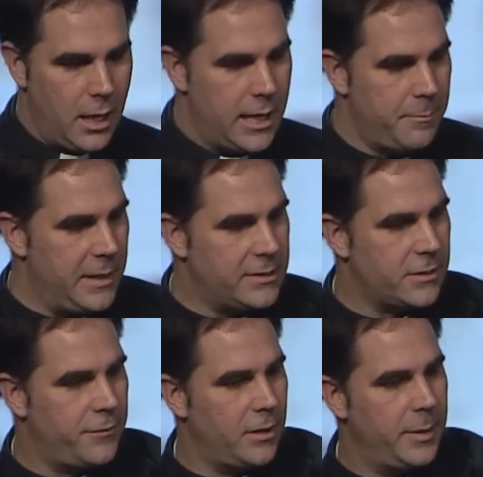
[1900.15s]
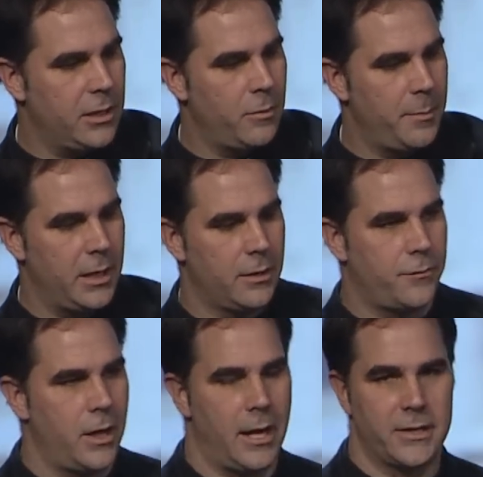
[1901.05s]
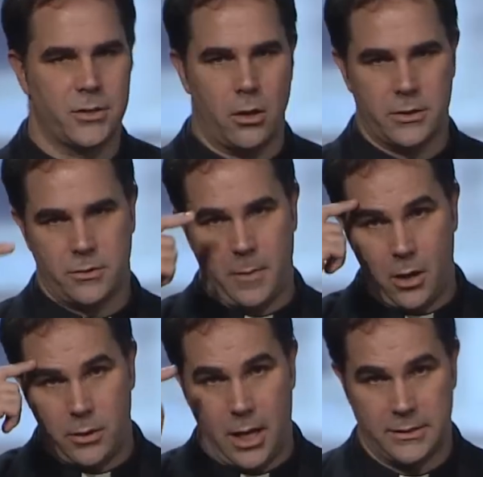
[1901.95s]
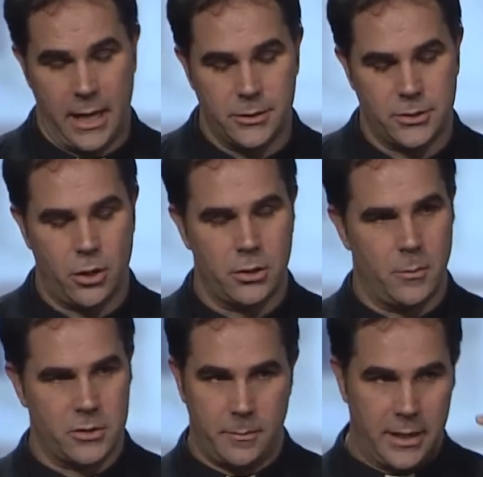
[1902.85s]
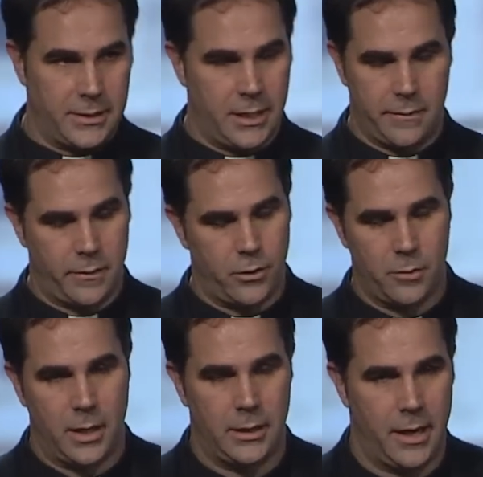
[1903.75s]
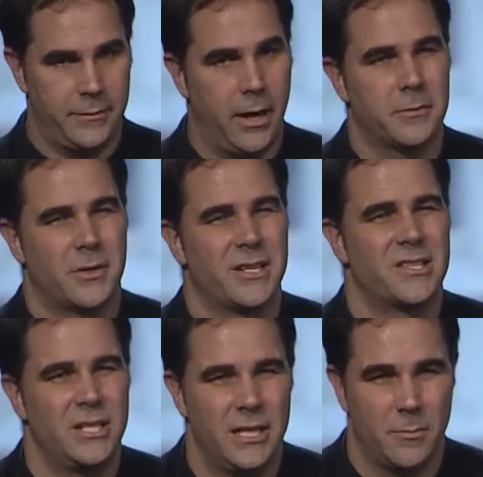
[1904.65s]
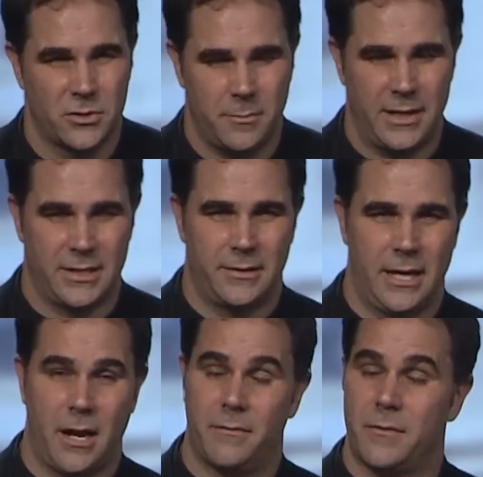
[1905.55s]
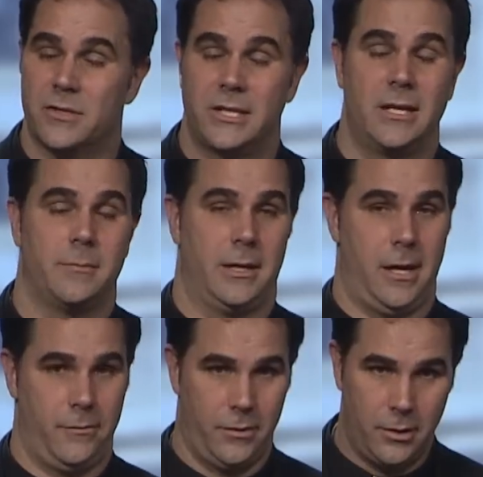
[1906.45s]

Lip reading: He meets the Filipino women in the front, and I saw this with my own eyes. I had just heard the most amazing thing I've ever heard in my life. Now I was going to see the most amazing thing I've ever seen in my life.